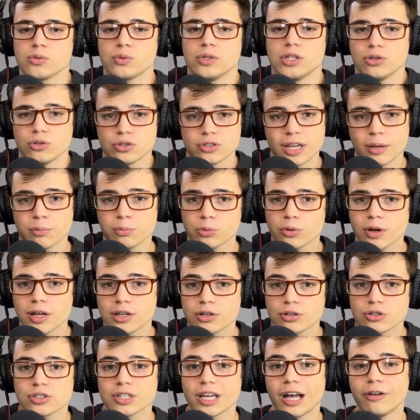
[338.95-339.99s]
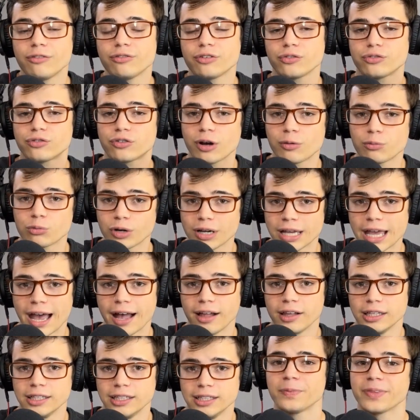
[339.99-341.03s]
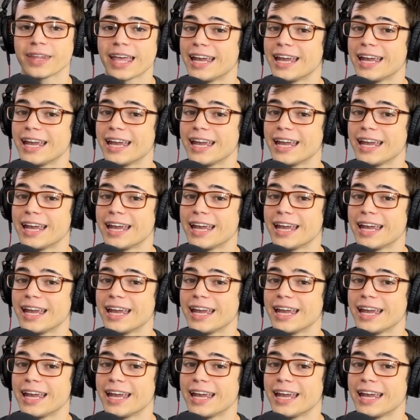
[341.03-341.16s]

when you separate yourself from reality.